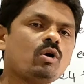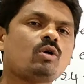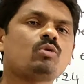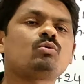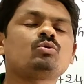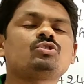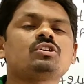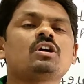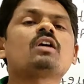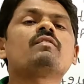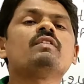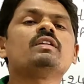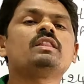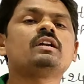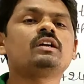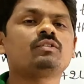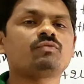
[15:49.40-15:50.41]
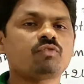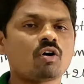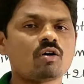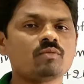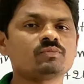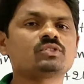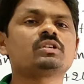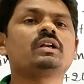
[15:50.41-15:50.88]
we have to check whether it
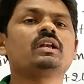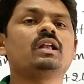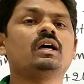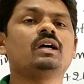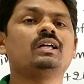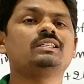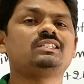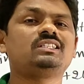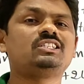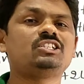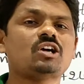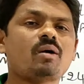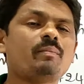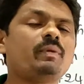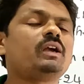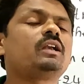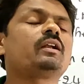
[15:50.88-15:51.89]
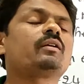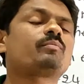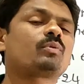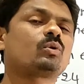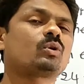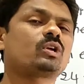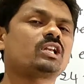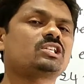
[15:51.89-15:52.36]
forms an
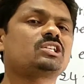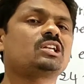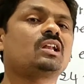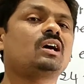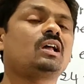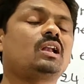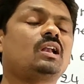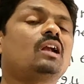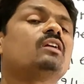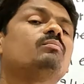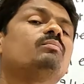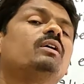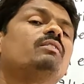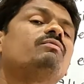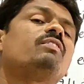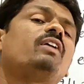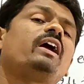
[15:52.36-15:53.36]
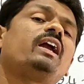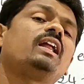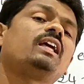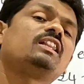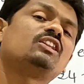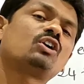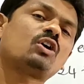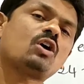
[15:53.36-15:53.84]
geometric progression or not by
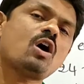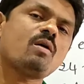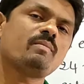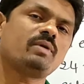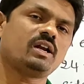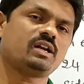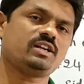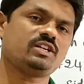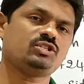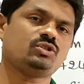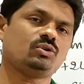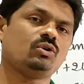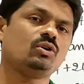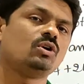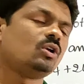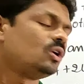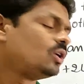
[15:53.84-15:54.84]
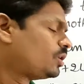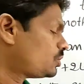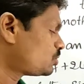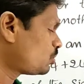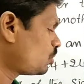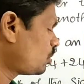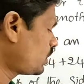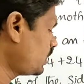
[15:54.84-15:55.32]
finding the common ratio.
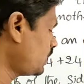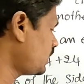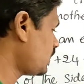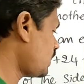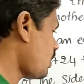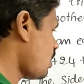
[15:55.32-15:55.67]
So here